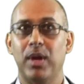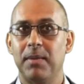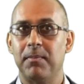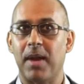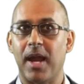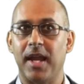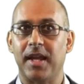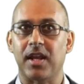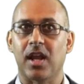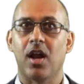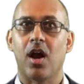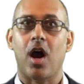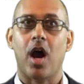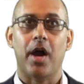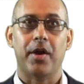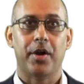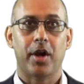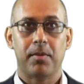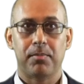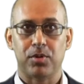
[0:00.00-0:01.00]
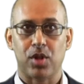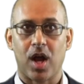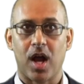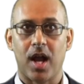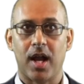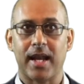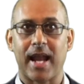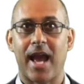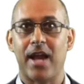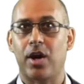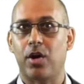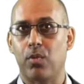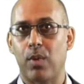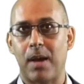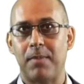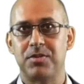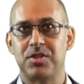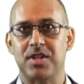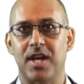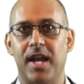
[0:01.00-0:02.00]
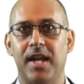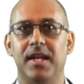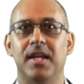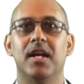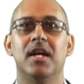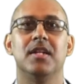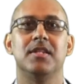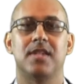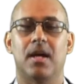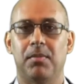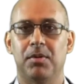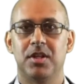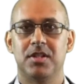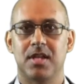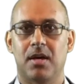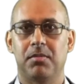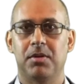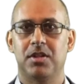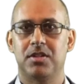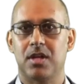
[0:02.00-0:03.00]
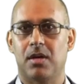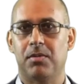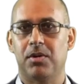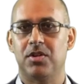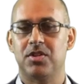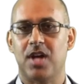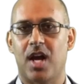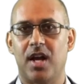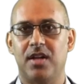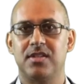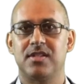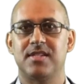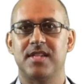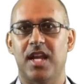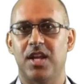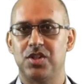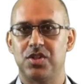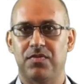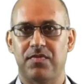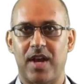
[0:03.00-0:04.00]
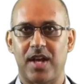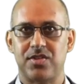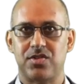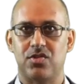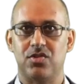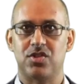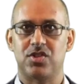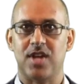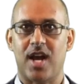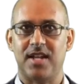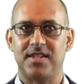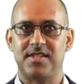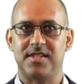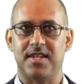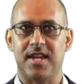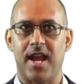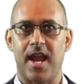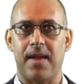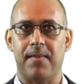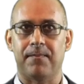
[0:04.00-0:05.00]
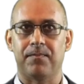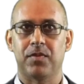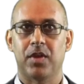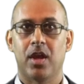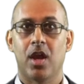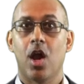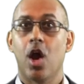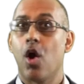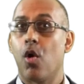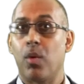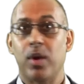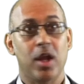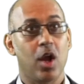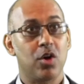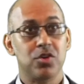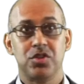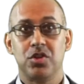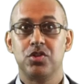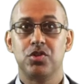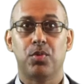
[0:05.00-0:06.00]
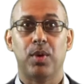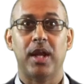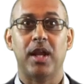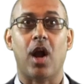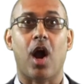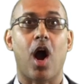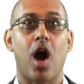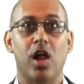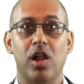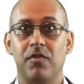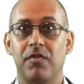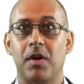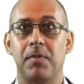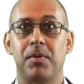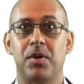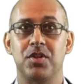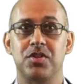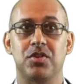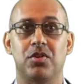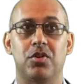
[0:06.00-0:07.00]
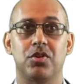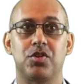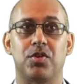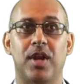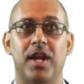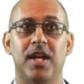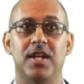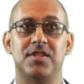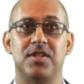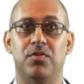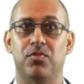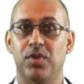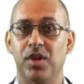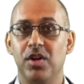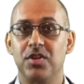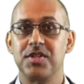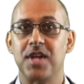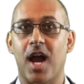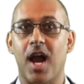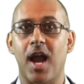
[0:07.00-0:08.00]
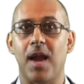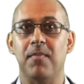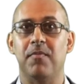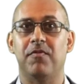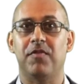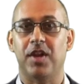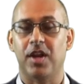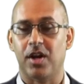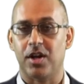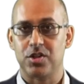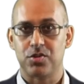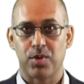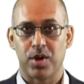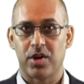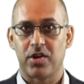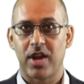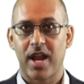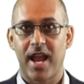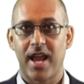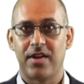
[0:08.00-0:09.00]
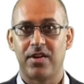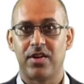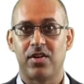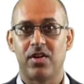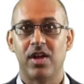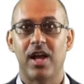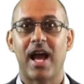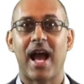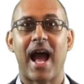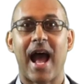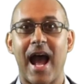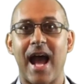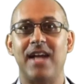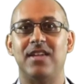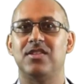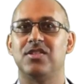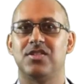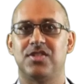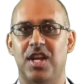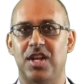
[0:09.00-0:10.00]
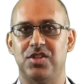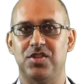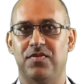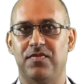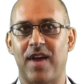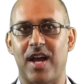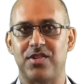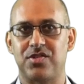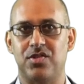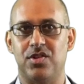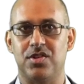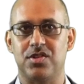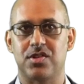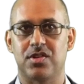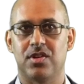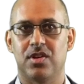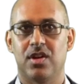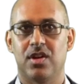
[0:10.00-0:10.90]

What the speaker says: make on our blog at our website, www.sageinvestors.ca. We also tweet all of our personal trades in real time via our Twitter handle @SageInvestors.